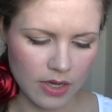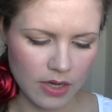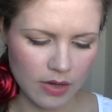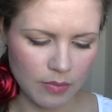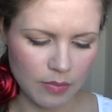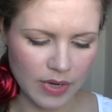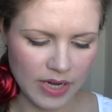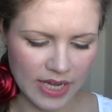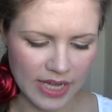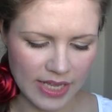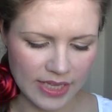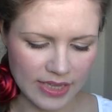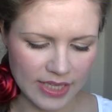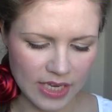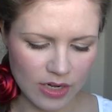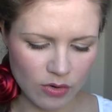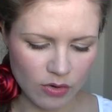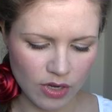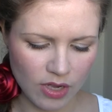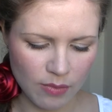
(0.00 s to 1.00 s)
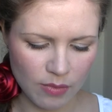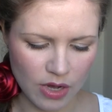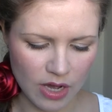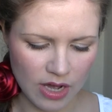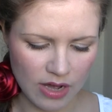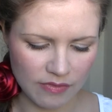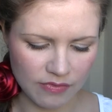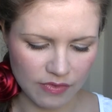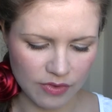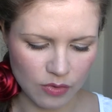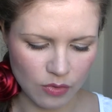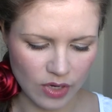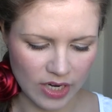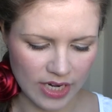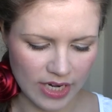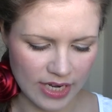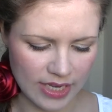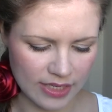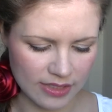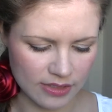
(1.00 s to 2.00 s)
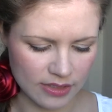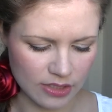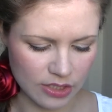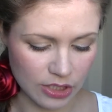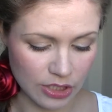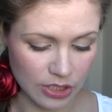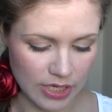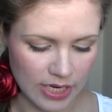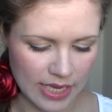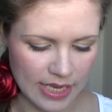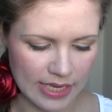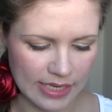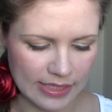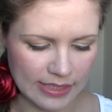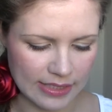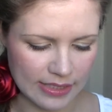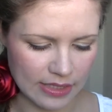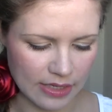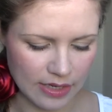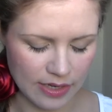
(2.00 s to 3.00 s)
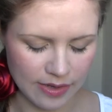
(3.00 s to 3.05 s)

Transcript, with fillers: but they don't come off quite as good as